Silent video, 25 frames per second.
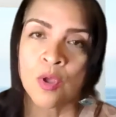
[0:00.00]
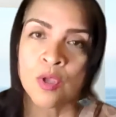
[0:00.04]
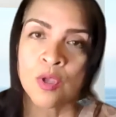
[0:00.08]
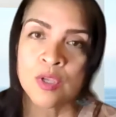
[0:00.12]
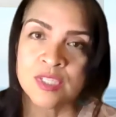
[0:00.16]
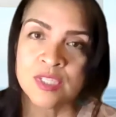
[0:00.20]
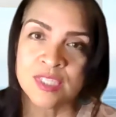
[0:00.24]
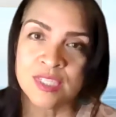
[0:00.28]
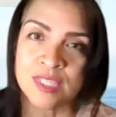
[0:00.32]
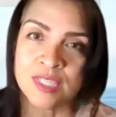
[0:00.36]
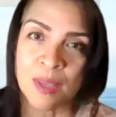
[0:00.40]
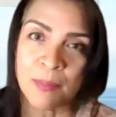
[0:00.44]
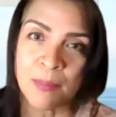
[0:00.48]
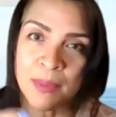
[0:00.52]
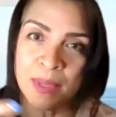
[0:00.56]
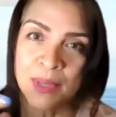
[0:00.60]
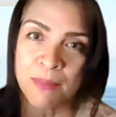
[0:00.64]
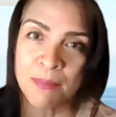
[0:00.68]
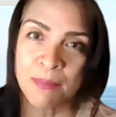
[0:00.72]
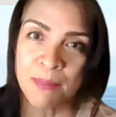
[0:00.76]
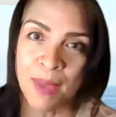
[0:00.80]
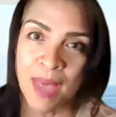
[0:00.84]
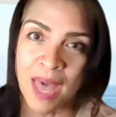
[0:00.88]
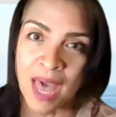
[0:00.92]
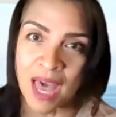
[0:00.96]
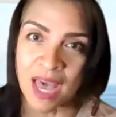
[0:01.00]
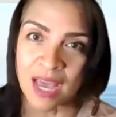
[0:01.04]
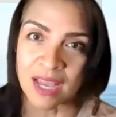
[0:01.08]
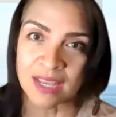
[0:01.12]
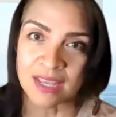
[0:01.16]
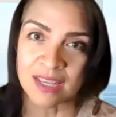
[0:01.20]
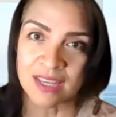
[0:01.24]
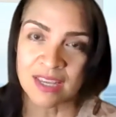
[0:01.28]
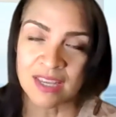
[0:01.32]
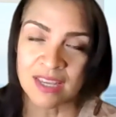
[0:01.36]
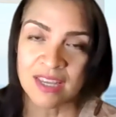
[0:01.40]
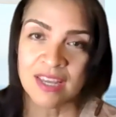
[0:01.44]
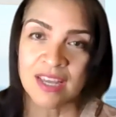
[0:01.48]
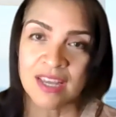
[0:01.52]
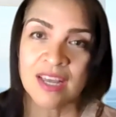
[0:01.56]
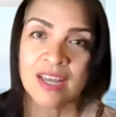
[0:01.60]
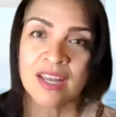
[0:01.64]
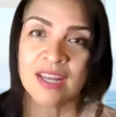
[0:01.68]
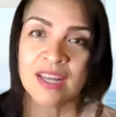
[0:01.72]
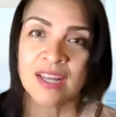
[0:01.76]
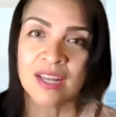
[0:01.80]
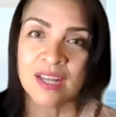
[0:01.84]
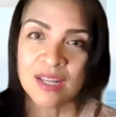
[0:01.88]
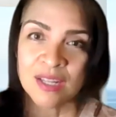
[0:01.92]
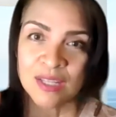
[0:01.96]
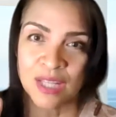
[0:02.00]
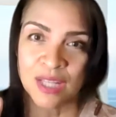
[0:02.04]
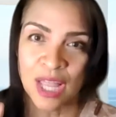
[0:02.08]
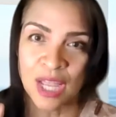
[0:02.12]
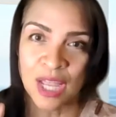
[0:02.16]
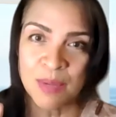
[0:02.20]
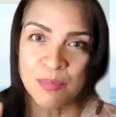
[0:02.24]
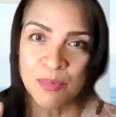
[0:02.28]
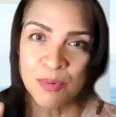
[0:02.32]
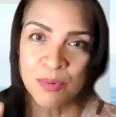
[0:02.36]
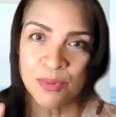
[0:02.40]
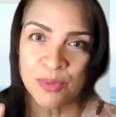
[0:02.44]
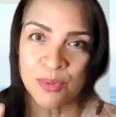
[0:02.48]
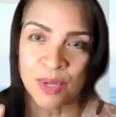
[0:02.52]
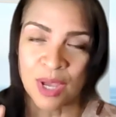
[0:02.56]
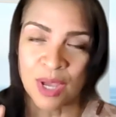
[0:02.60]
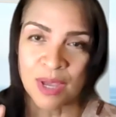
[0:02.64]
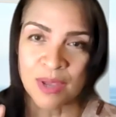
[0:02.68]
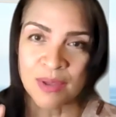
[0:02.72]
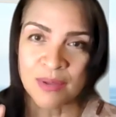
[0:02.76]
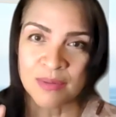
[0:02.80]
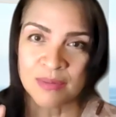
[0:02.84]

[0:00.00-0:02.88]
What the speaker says: Stepping back like Buddha